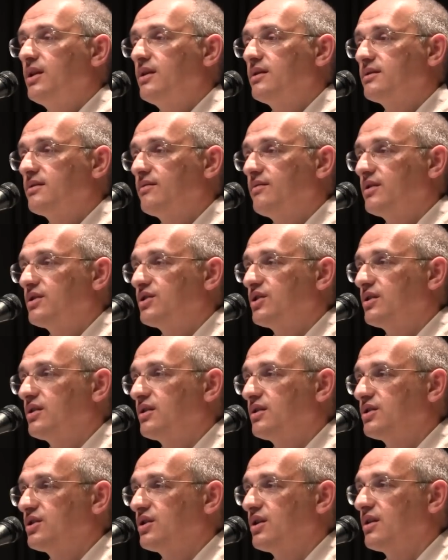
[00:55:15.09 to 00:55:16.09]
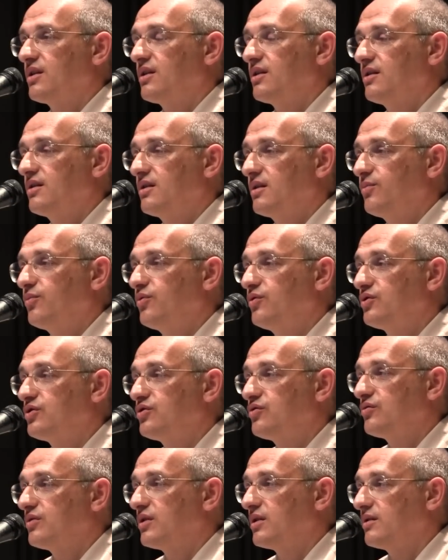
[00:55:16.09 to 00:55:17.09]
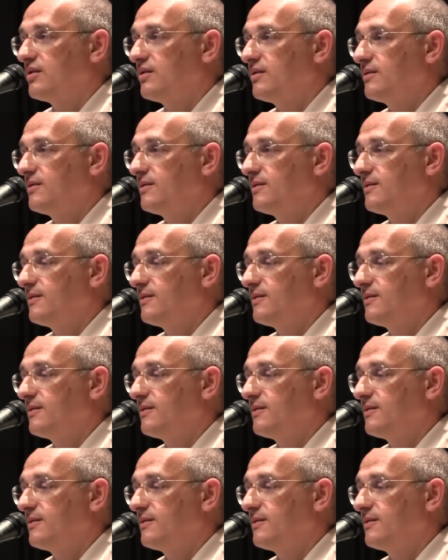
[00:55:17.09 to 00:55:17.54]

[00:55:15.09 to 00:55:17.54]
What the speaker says: hang this sheet up, but try